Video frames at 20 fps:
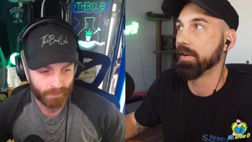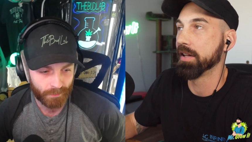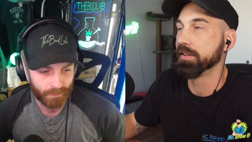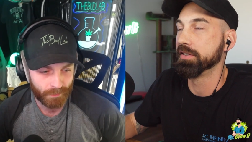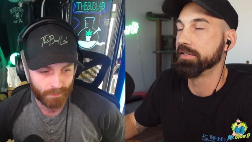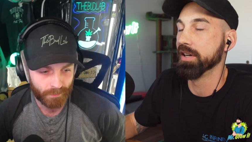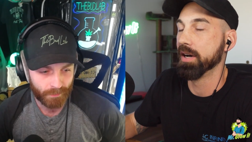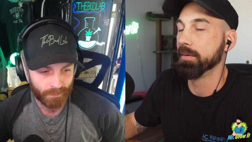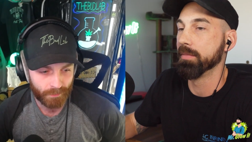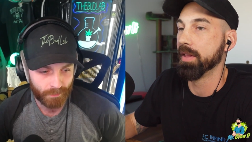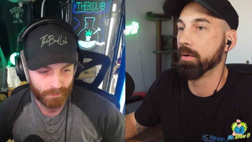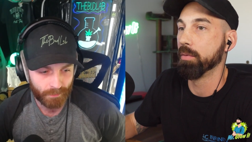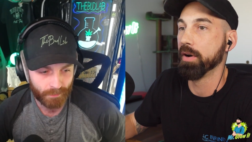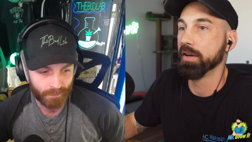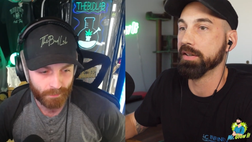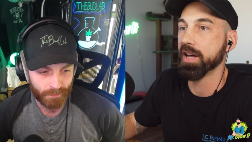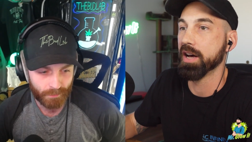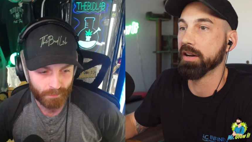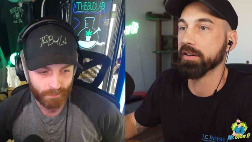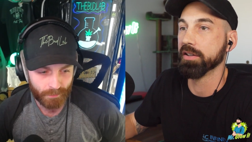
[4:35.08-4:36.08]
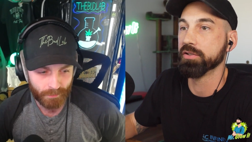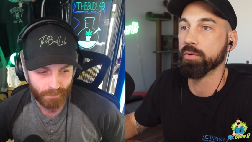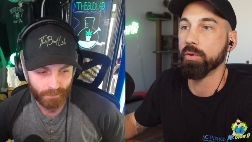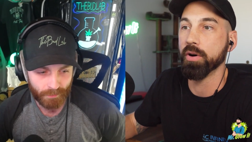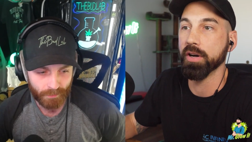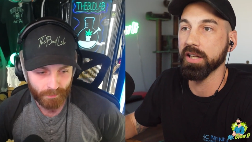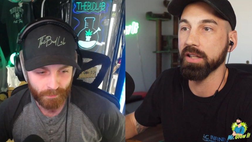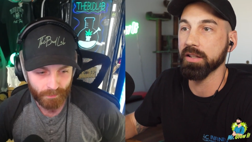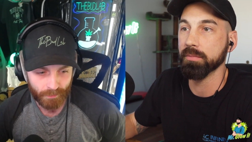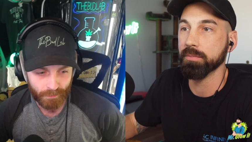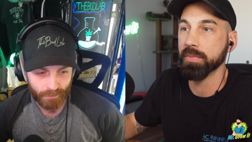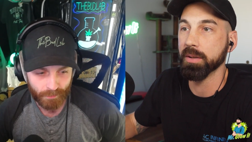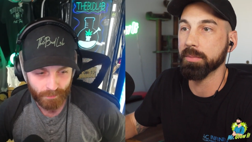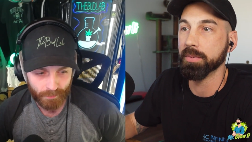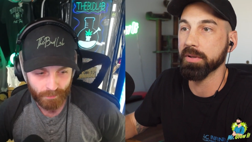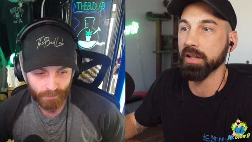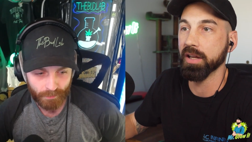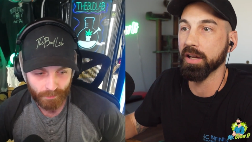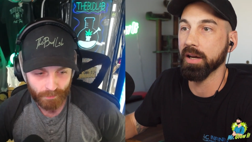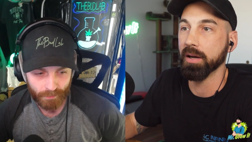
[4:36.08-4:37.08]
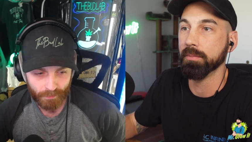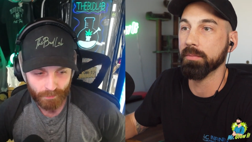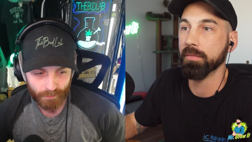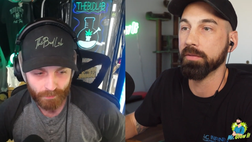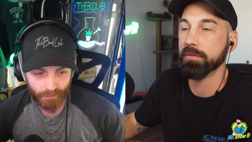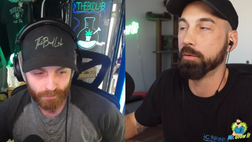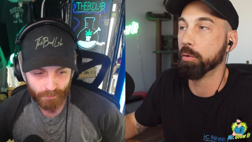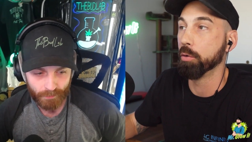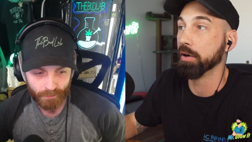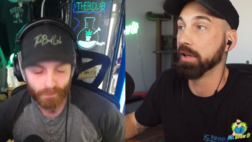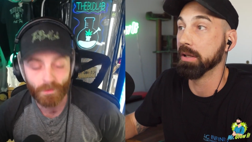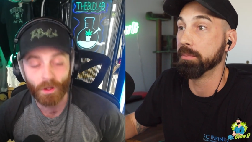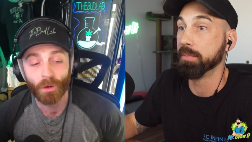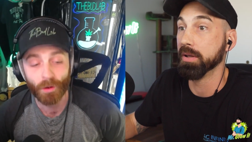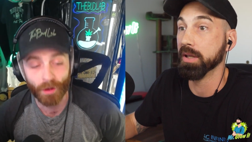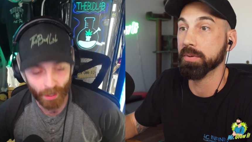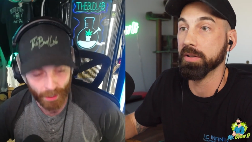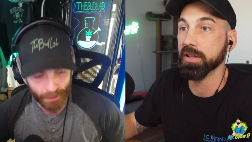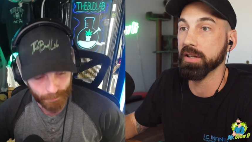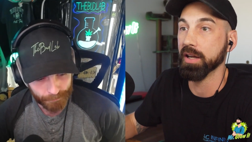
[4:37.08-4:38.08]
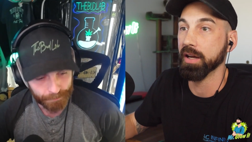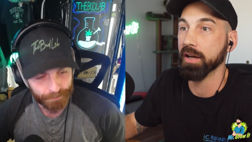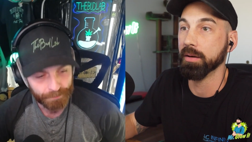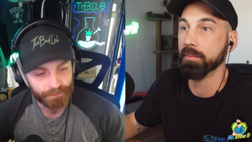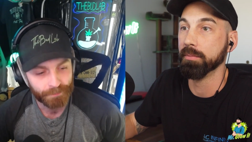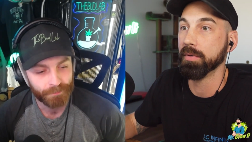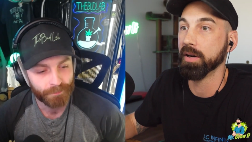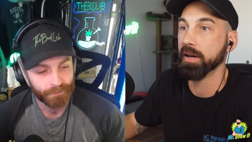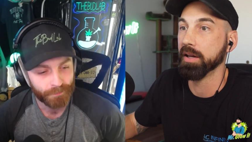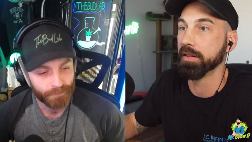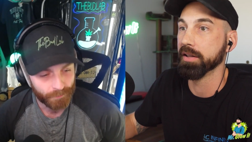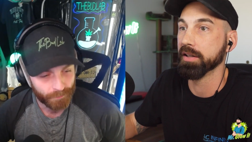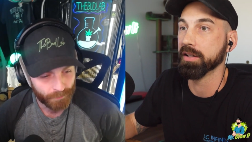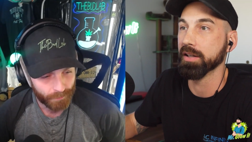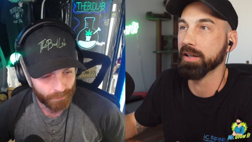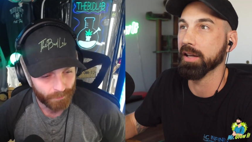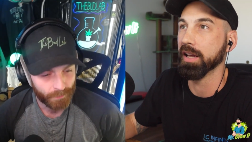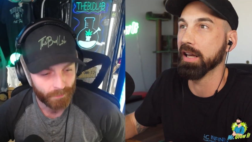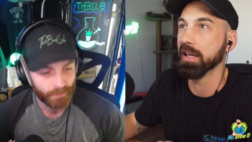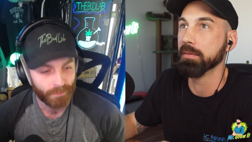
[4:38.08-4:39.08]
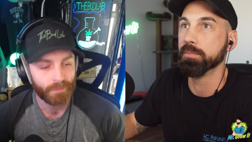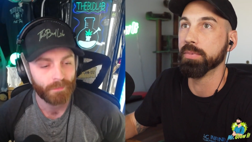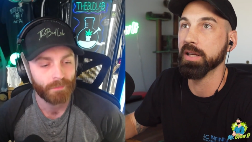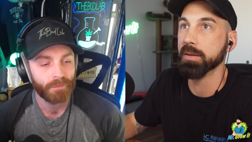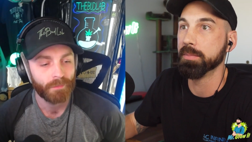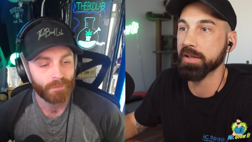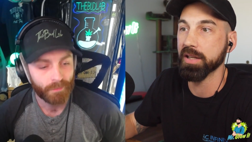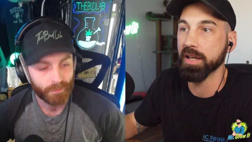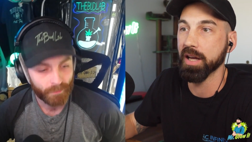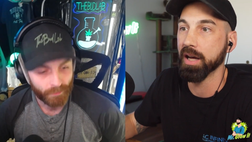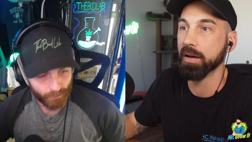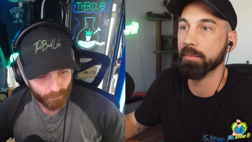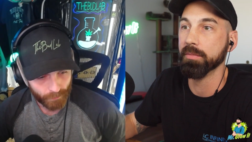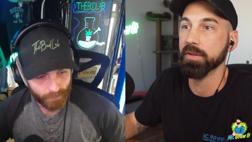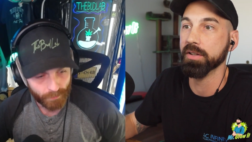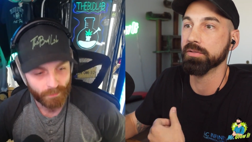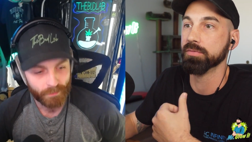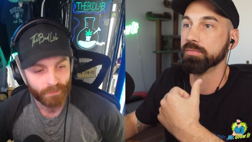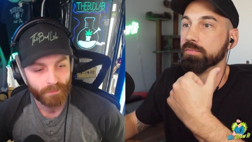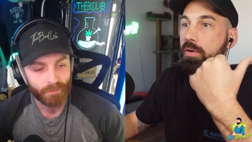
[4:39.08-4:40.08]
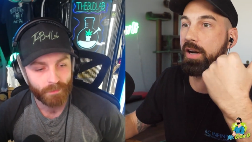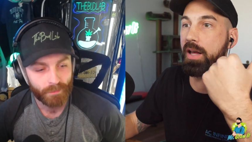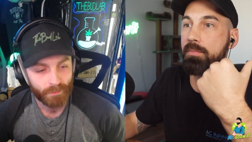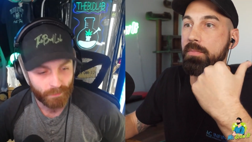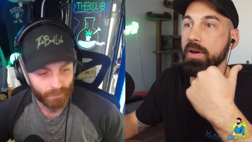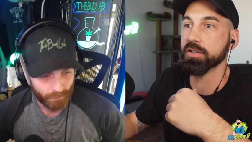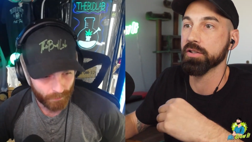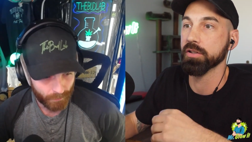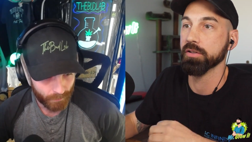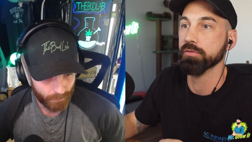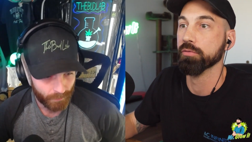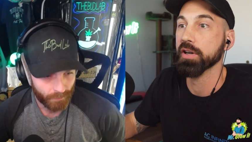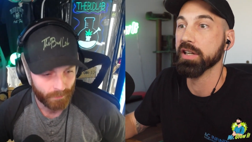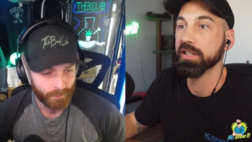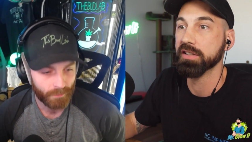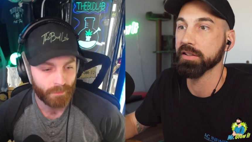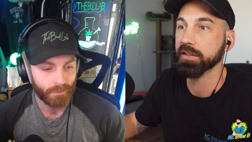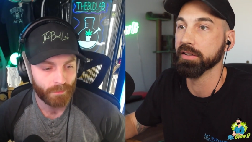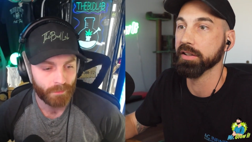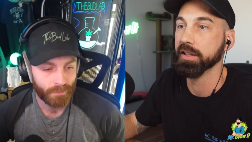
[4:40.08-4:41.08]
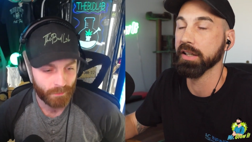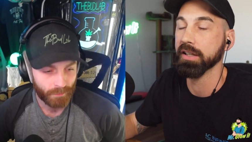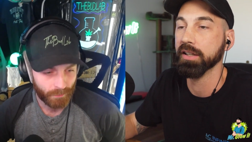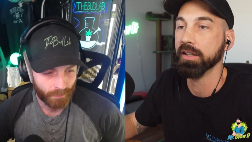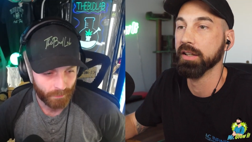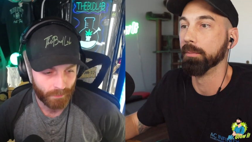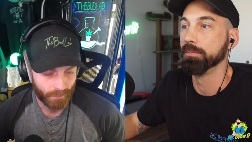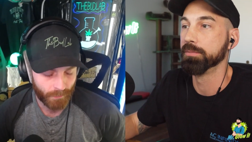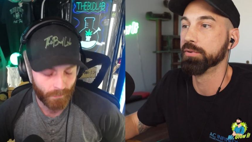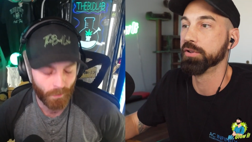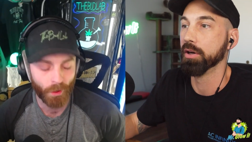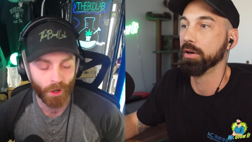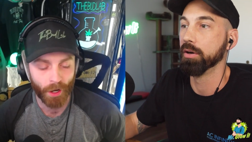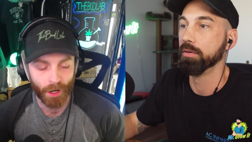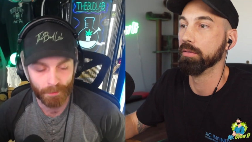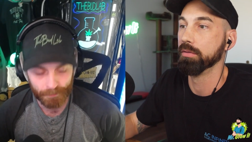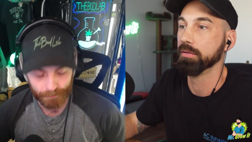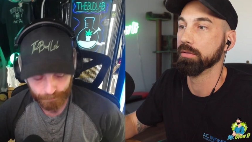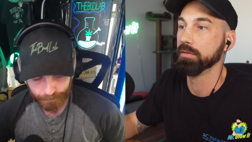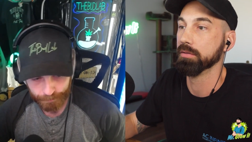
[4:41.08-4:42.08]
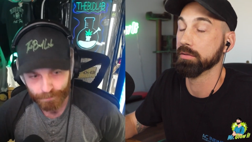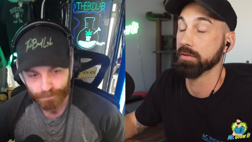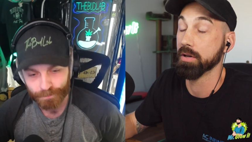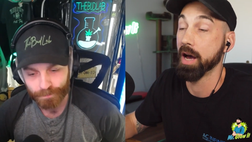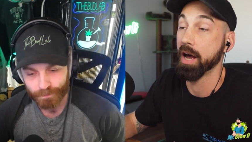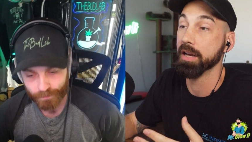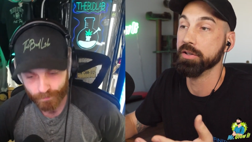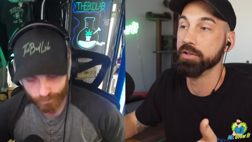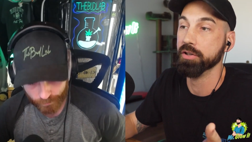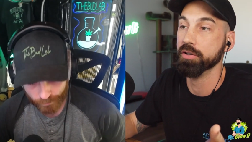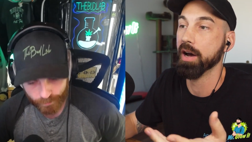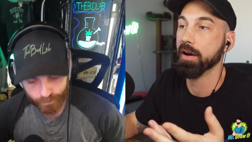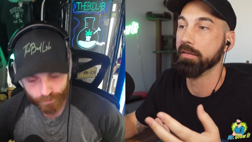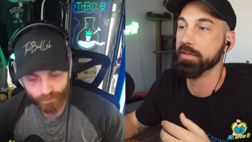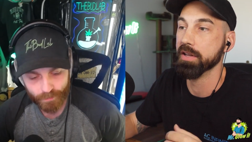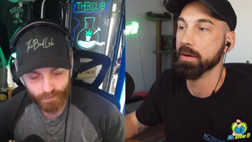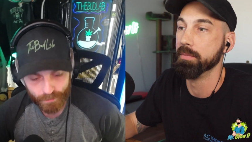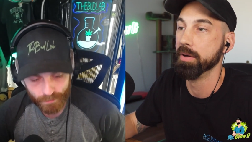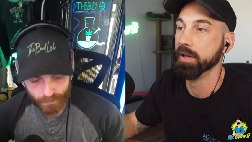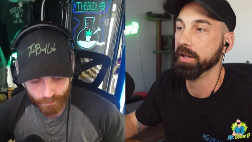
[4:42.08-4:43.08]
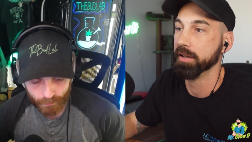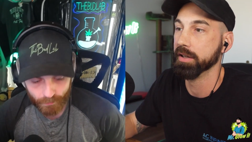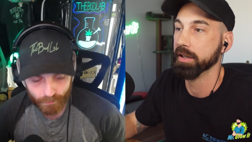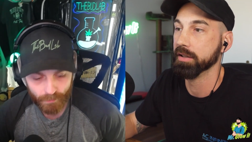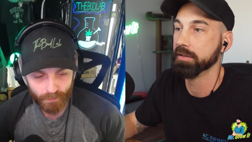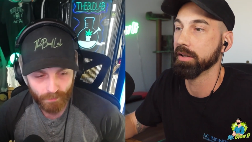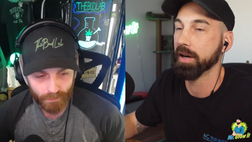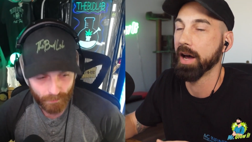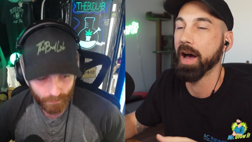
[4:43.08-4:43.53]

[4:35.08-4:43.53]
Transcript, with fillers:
Speaker 1: had some that went down to 20 ppm, 40 okay. ppm. I think 8 ppm is what I measured recently. Okay. So I do have the ability to.